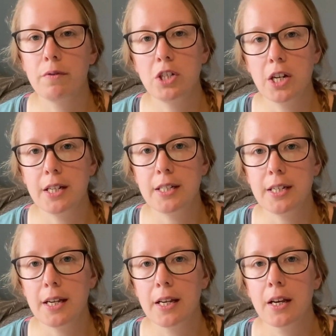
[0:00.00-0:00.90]

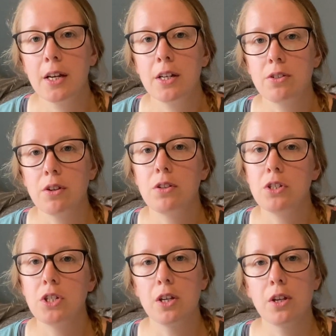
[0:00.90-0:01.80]
agility so that
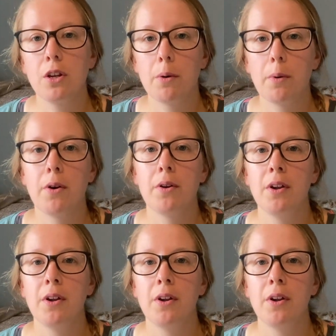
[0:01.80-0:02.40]
she can go on